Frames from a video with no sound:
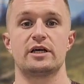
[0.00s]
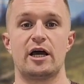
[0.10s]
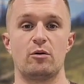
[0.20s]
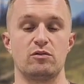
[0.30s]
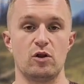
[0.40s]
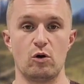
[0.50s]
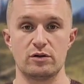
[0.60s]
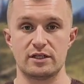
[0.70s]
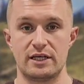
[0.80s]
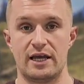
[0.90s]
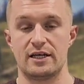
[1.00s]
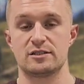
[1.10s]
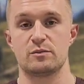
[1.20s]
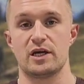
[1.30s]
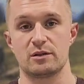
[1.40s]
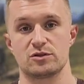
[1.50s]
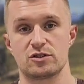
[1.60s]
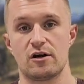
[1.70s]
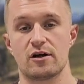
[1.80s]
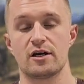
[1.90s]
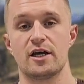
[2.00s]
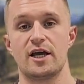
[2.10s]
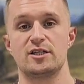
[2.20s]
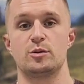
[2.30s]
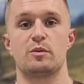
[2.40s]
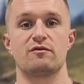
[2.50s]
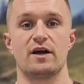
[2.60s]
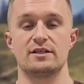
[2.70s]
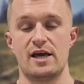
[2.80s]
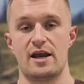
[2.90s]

to help load the tendons and make them stronger, to prevent